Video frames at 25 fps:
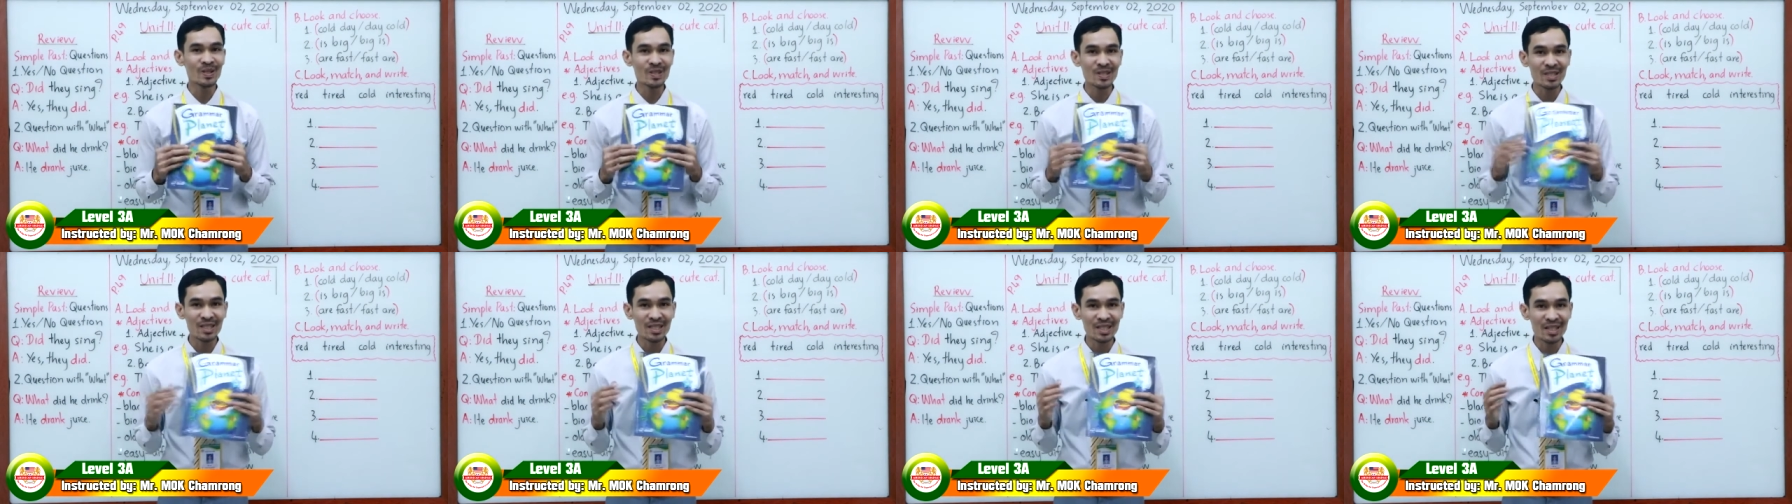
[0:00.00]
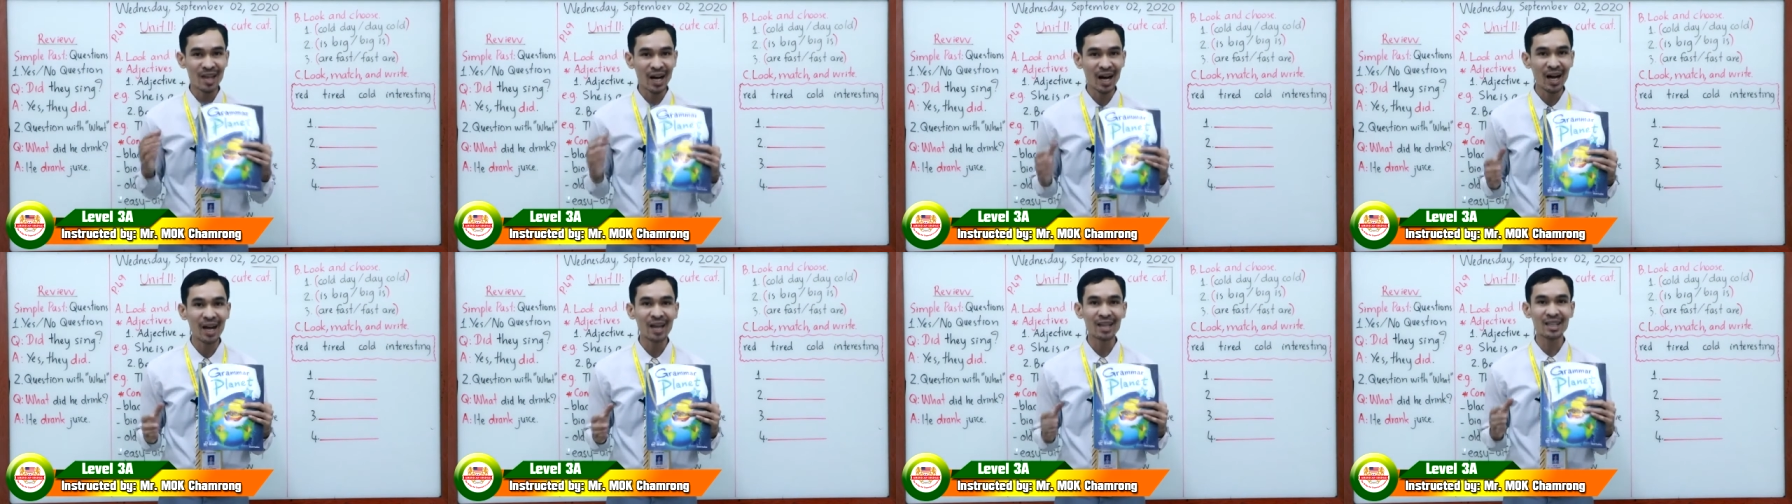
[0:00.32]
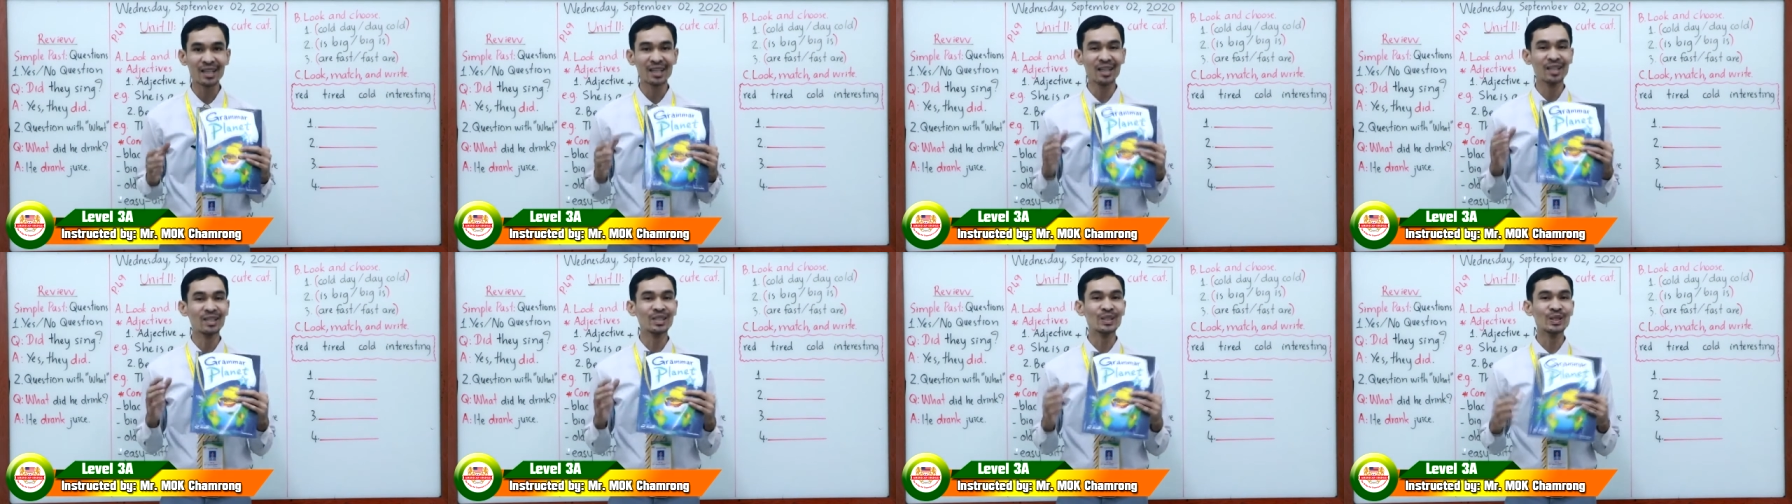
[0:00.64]

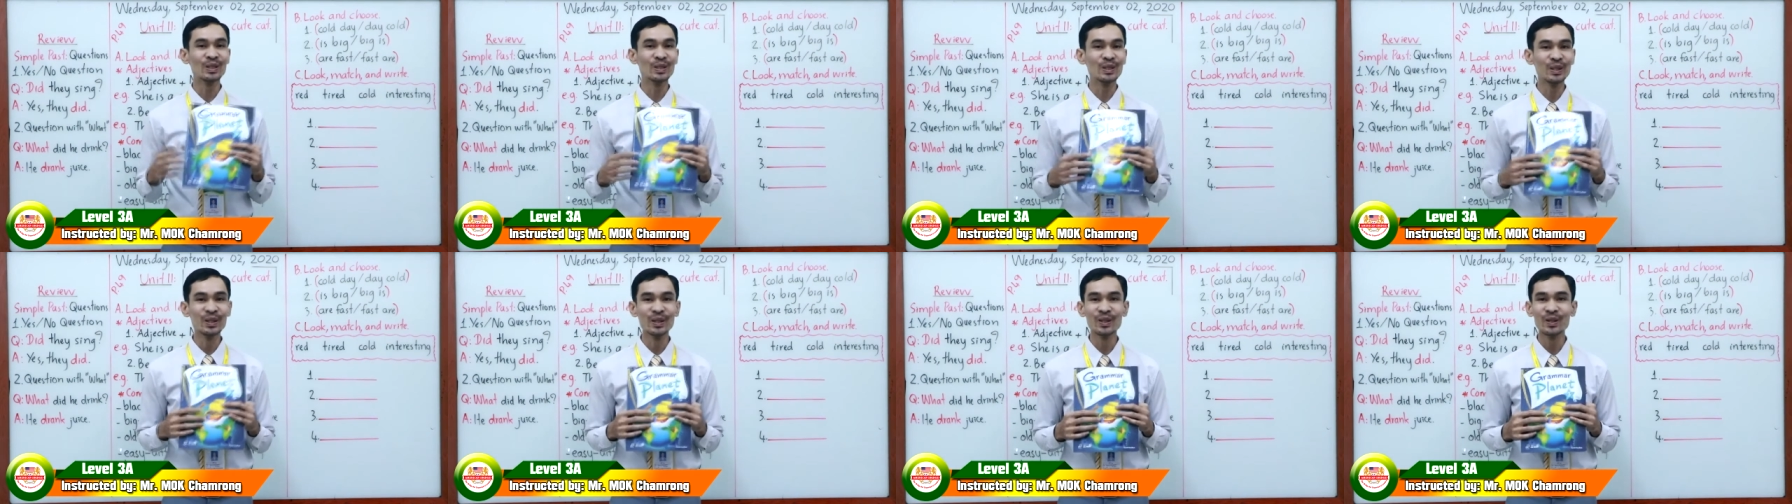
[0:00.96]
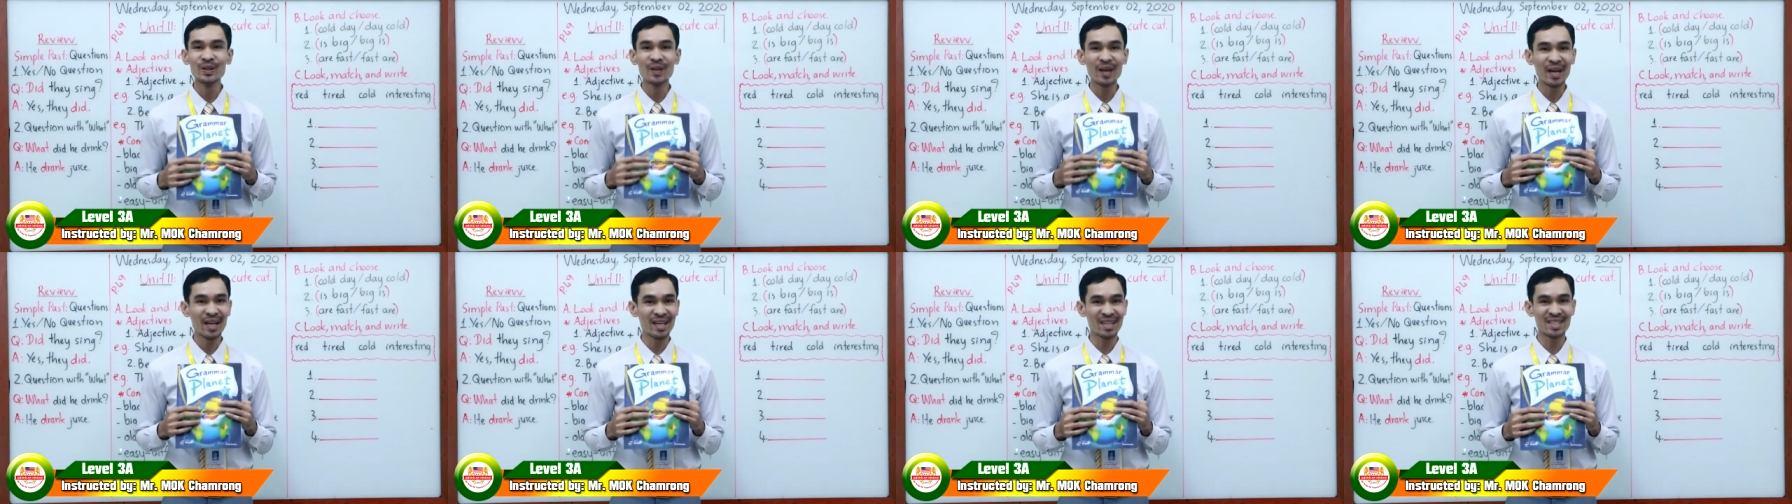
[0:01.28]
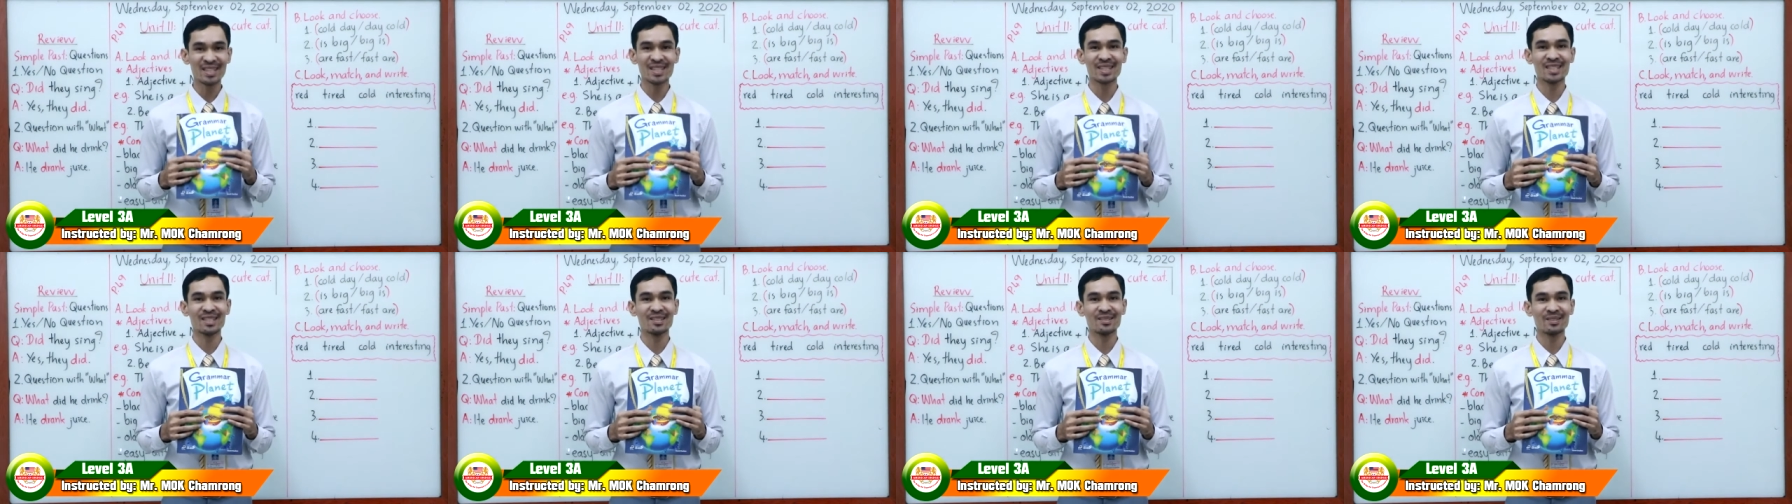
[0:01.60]
start a new
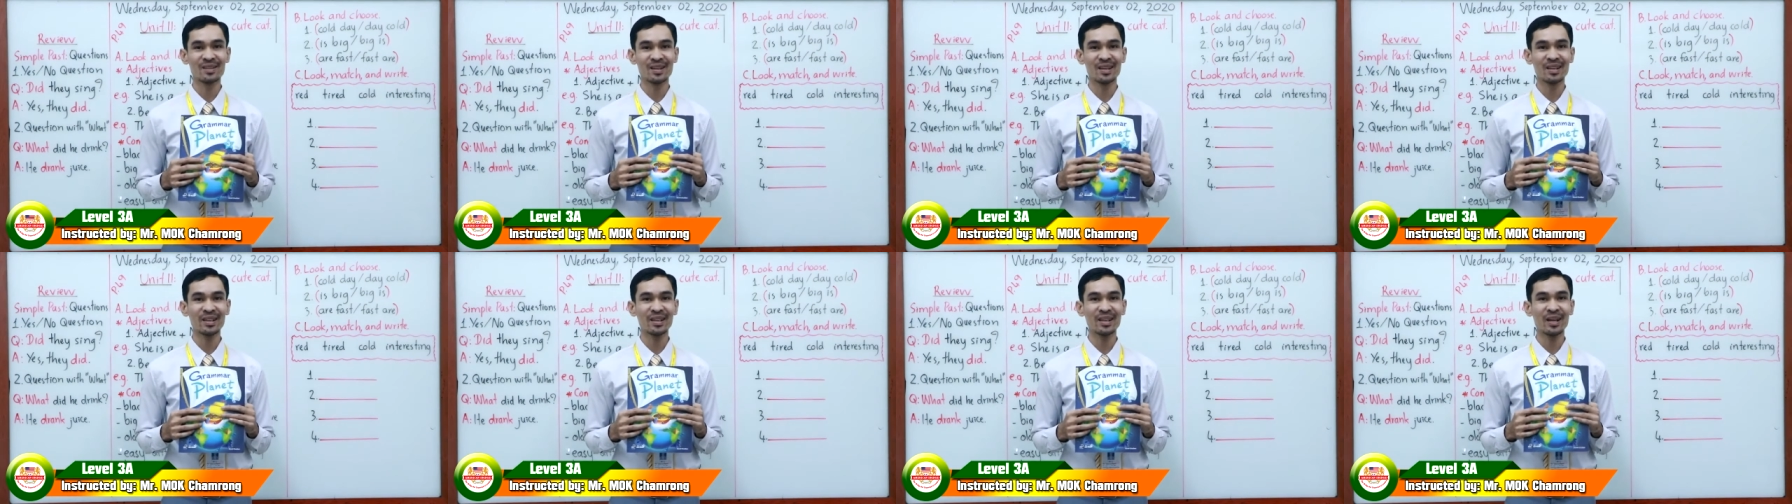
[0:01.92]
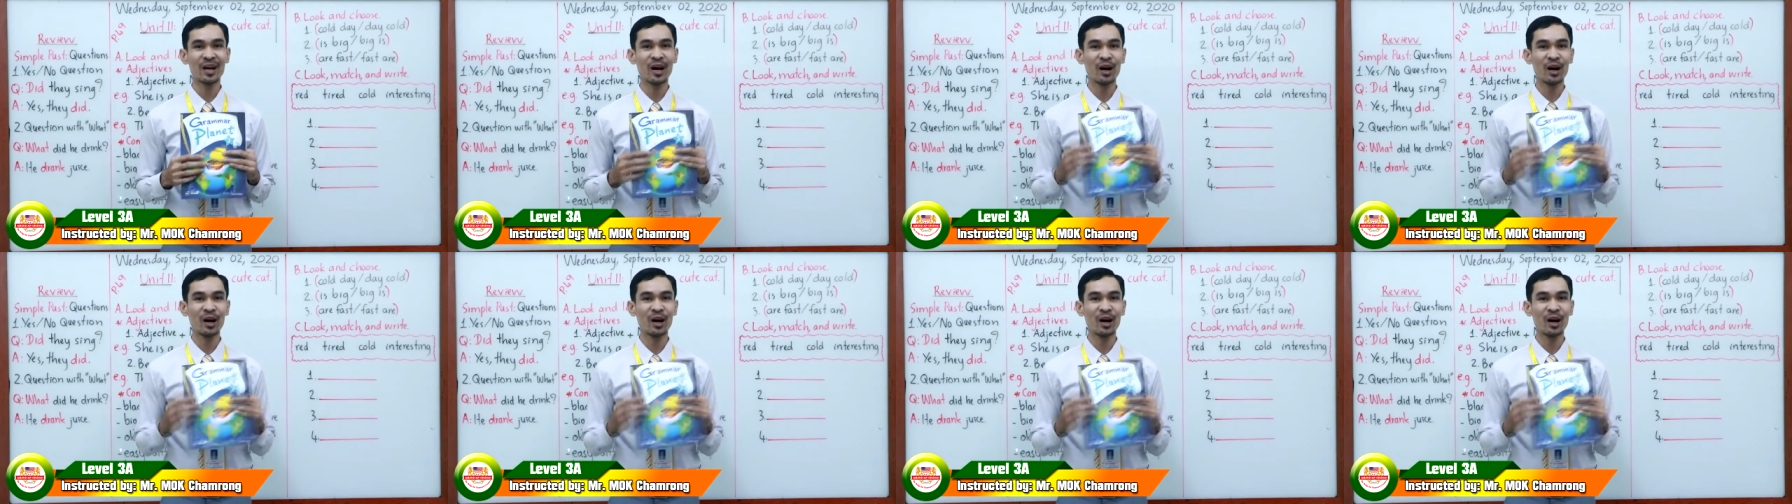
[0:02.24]
lesson, right,